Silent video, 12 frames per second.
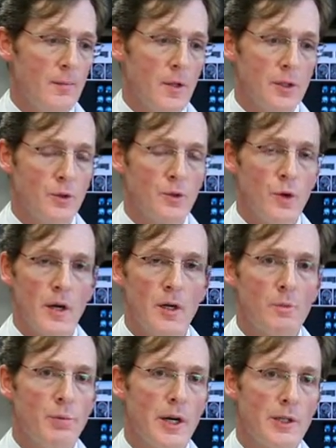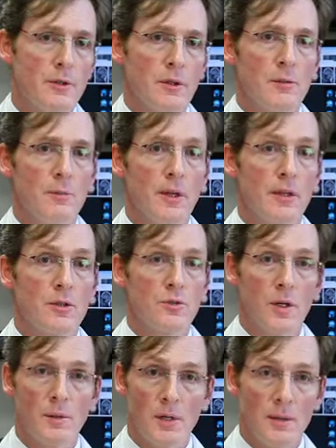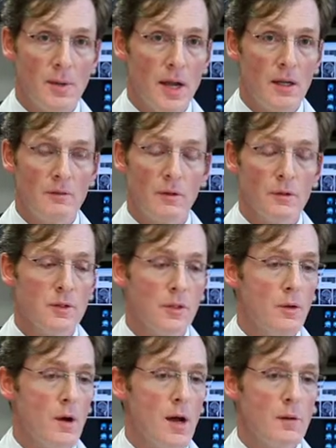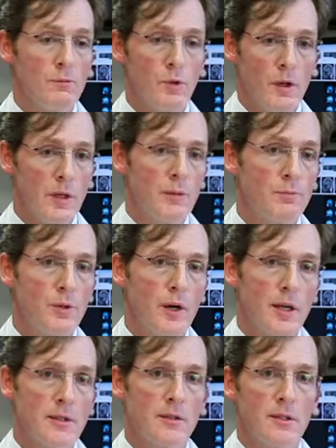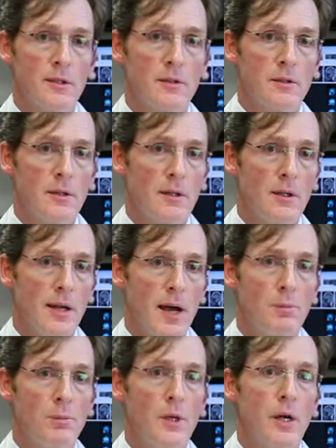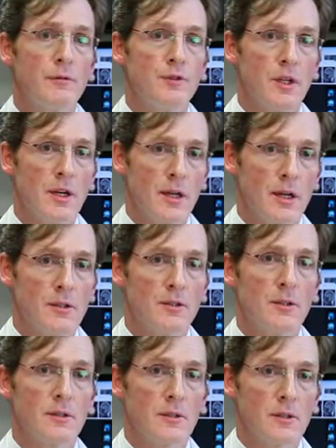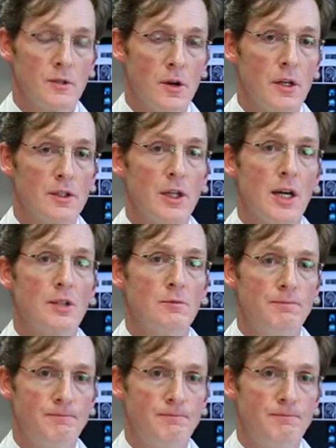Intracranial pressure can be extremely painful, so I'm really impressed at how brave Jenny is. She's a strong child.